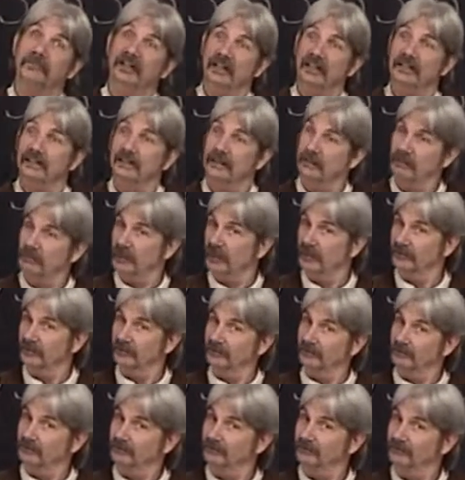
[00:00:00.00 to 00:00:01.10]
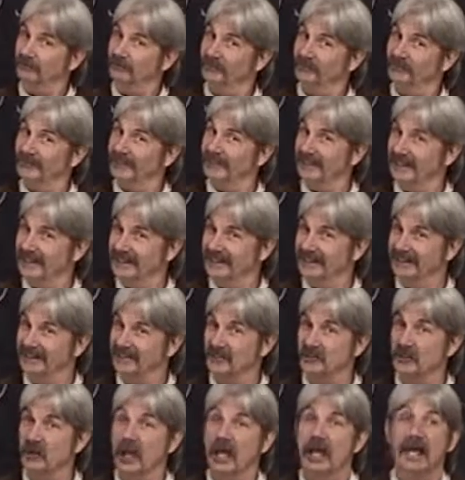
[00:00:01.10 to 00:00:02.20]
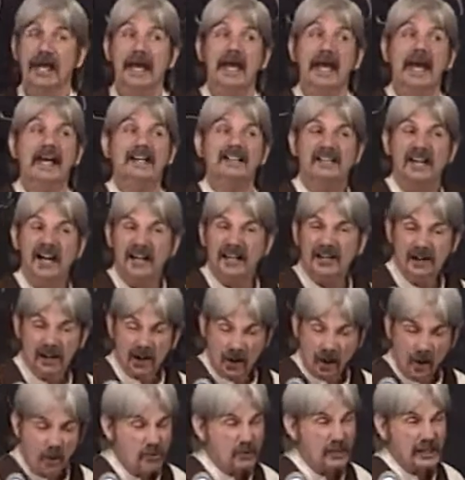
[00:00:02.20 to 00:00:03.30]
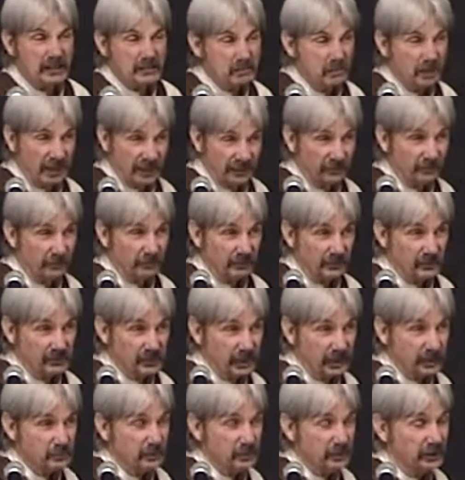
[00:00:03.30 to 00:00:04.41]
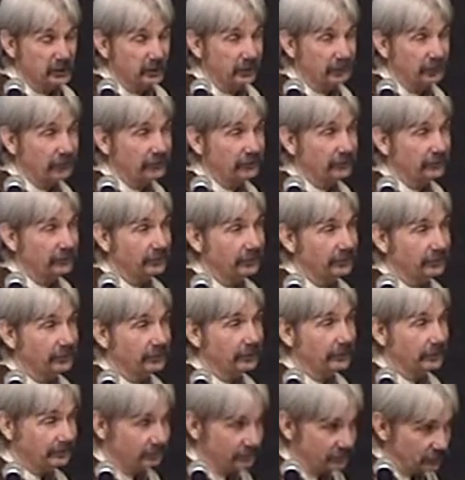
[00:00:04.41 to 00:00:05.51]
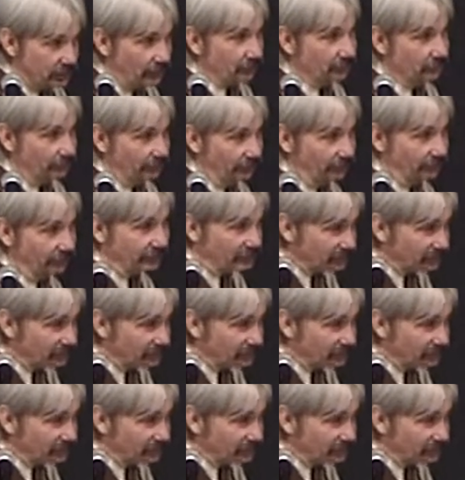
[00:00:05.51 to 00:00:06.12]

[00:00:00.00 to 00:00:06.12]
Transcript: God did bless them, didn't he? God only blessed them, it says, because of Joseph.